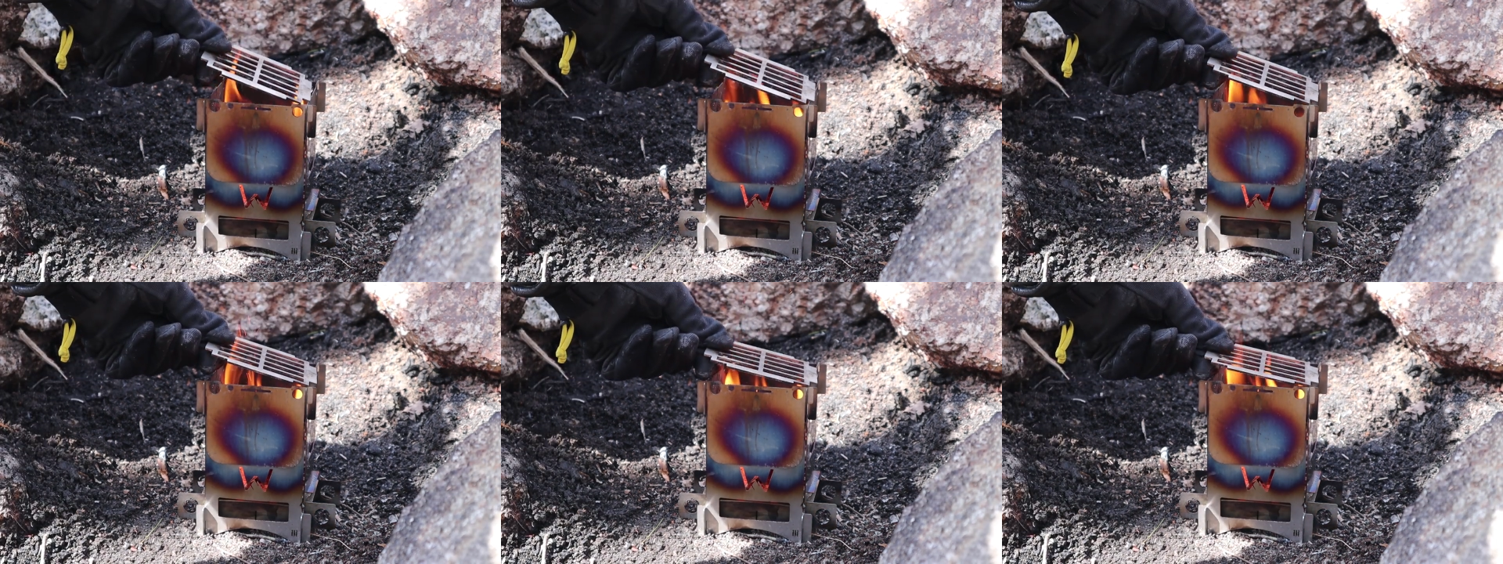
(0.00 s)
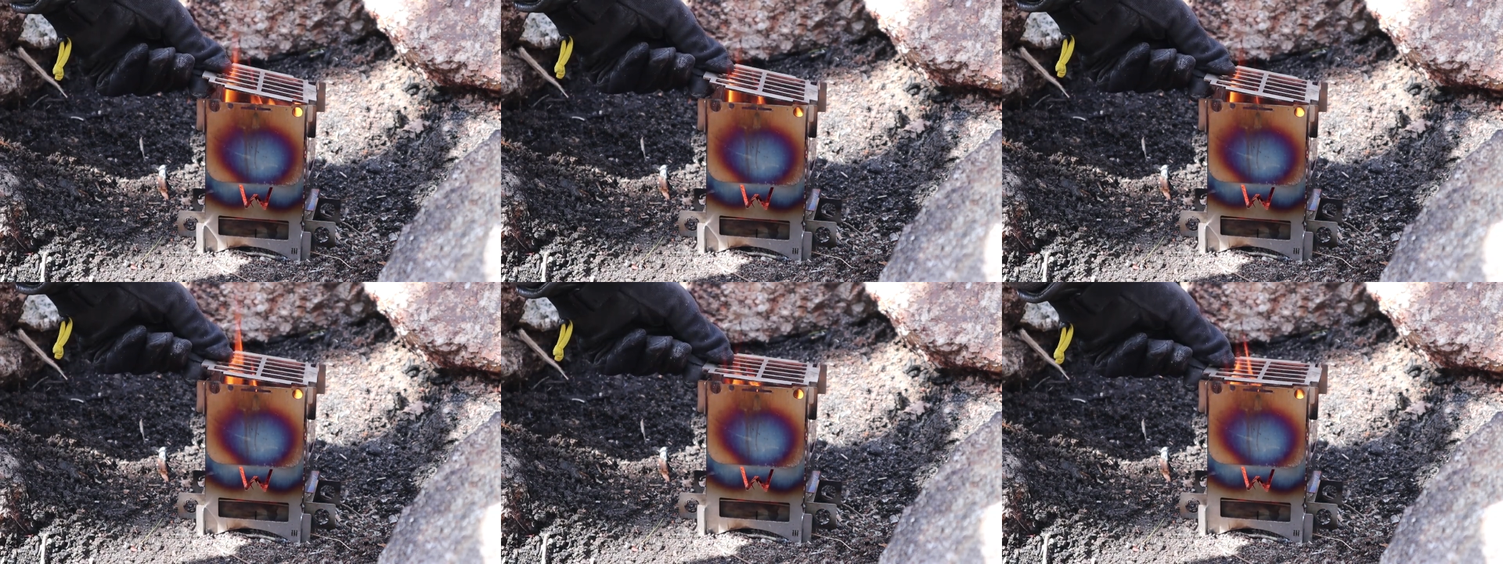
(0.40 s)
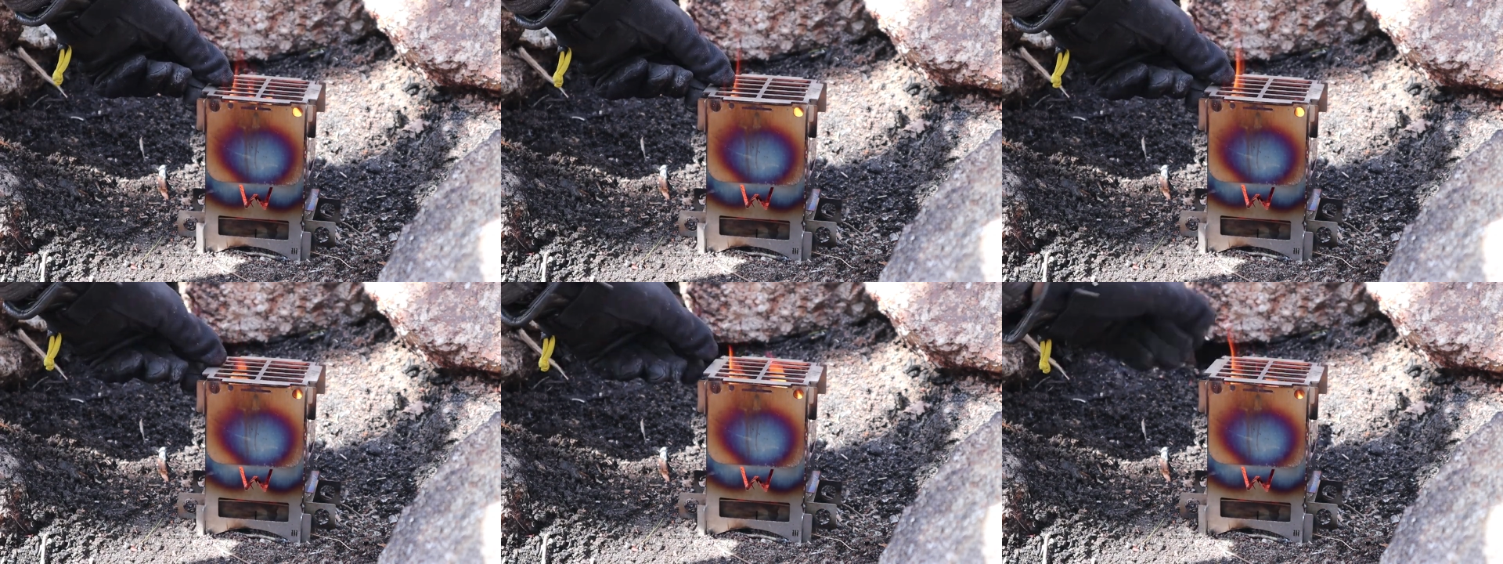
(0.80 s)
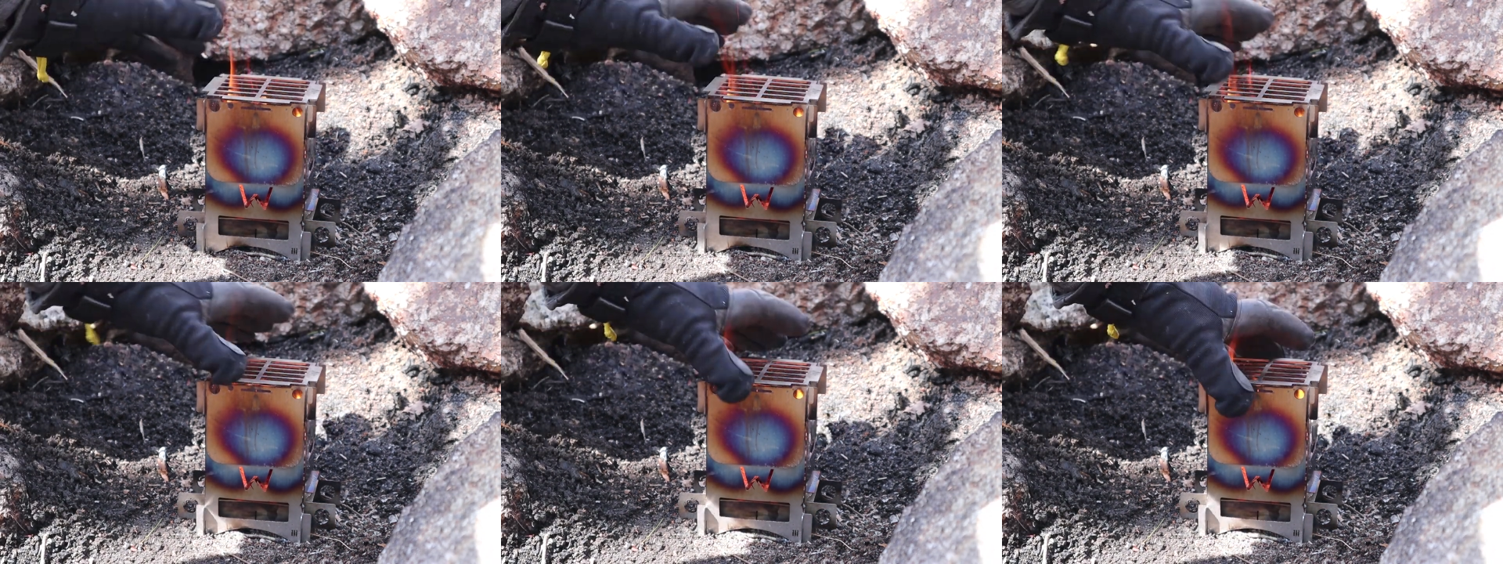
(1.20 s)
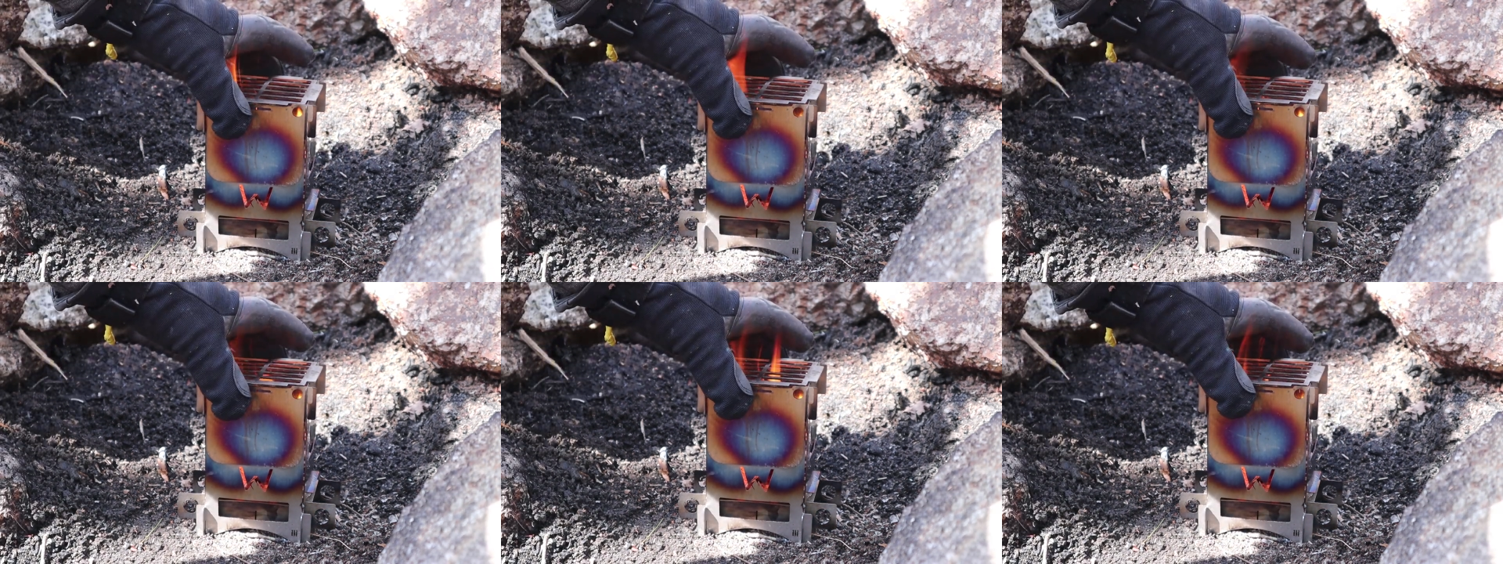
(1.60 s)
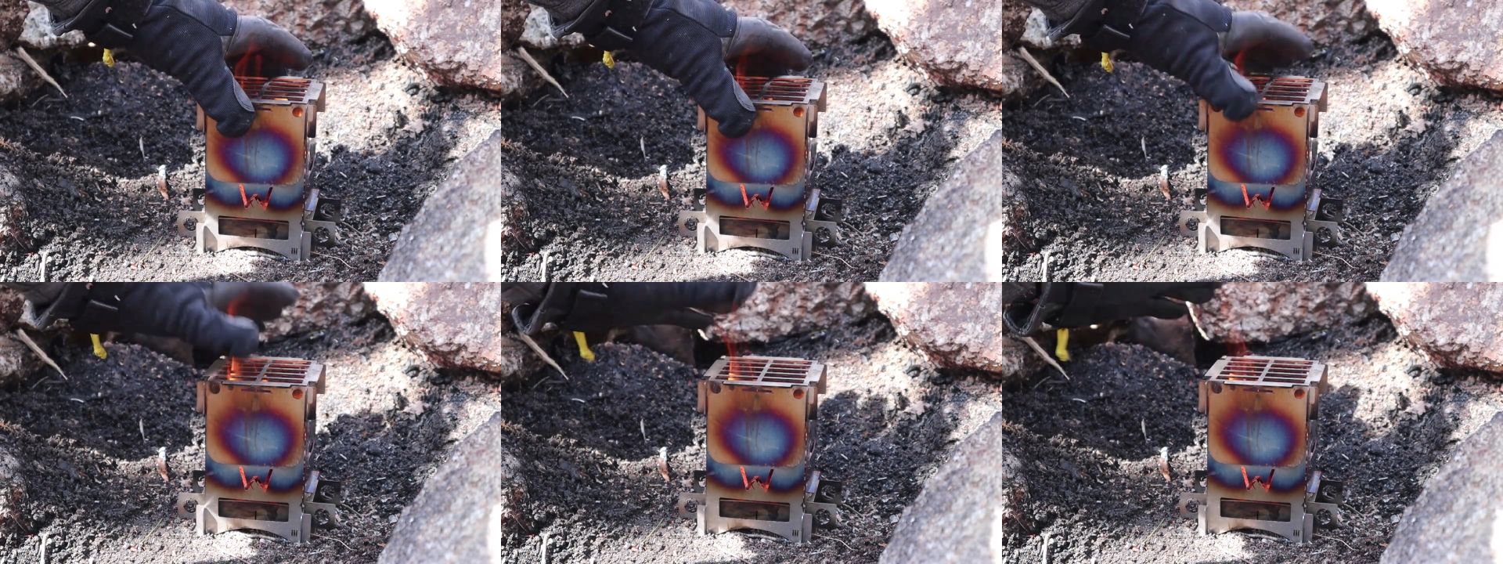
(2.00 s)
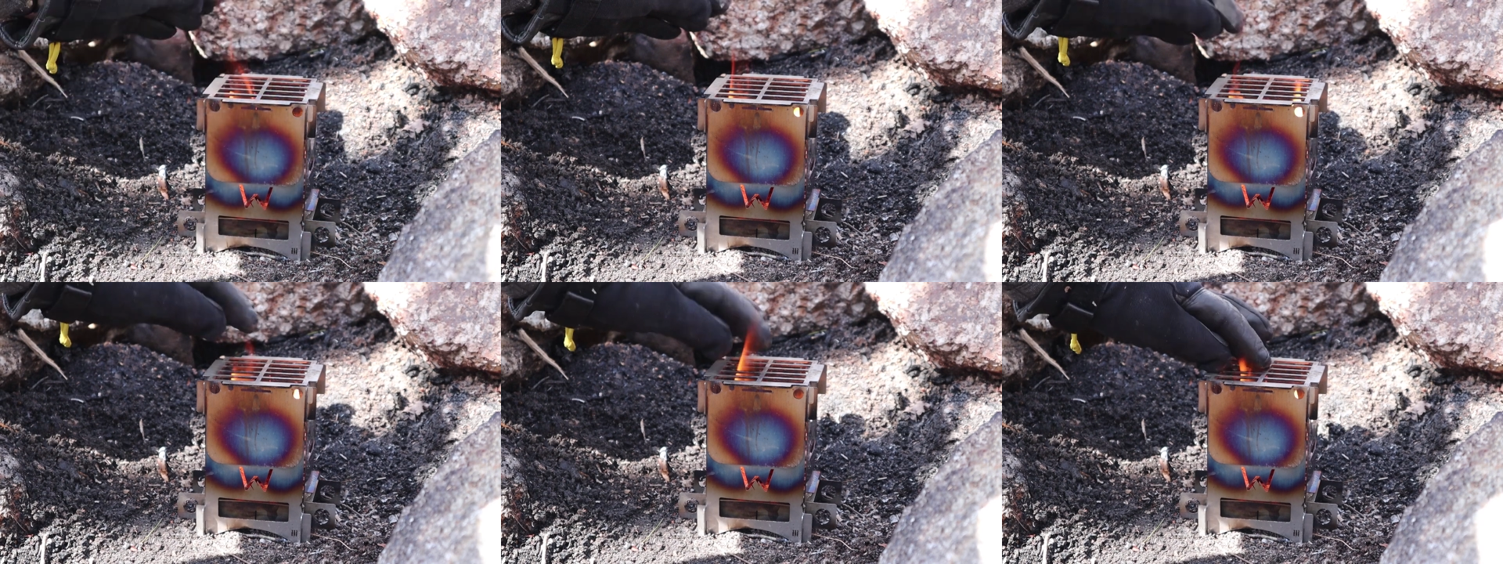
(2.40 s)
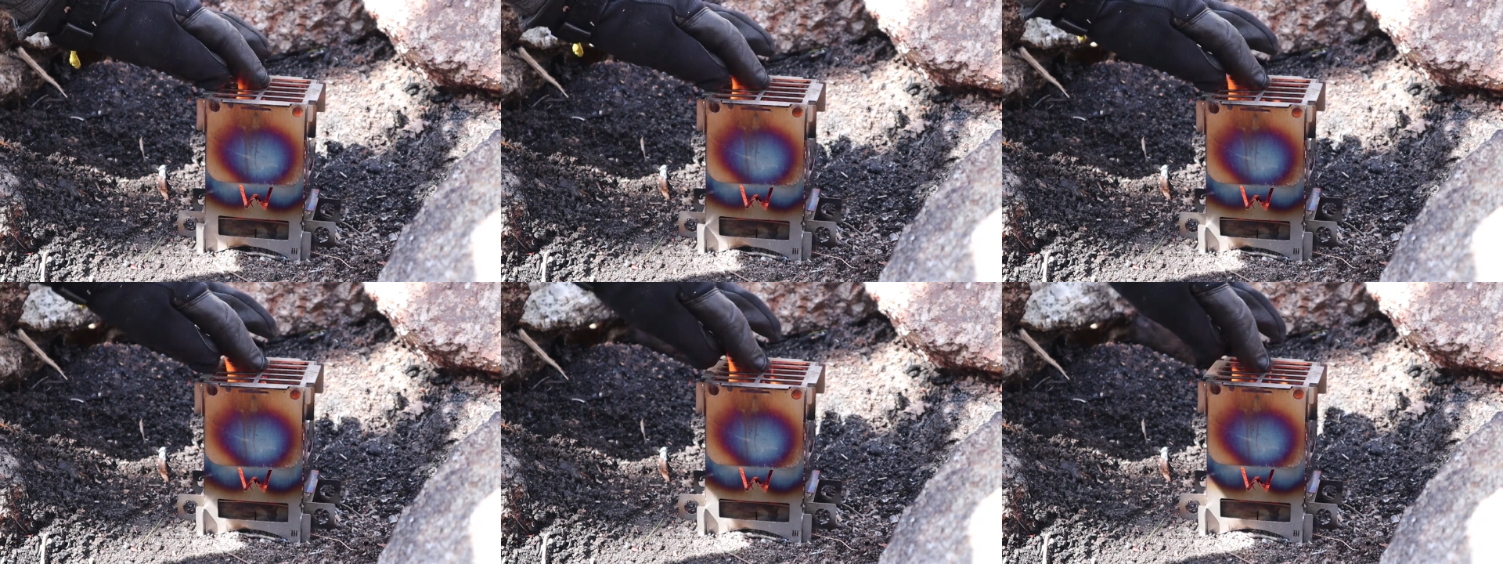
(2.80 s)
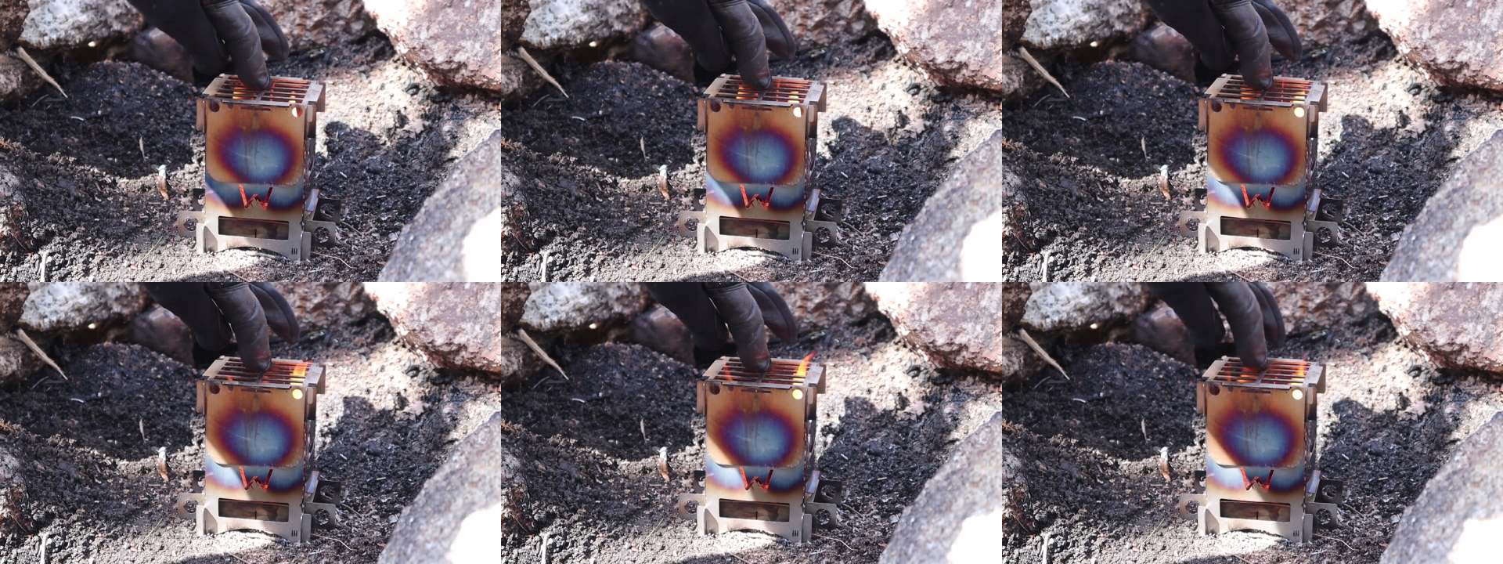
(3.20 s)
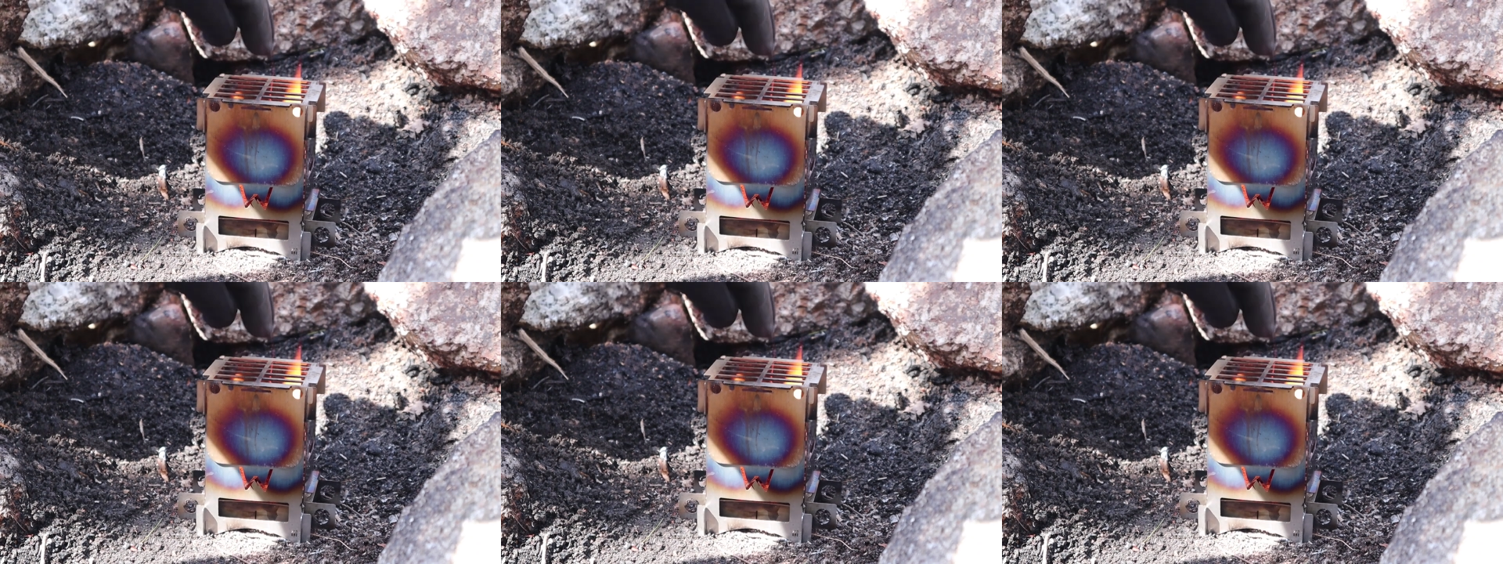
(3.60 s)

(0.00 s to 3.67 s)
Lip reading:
[unreadable: no face in view]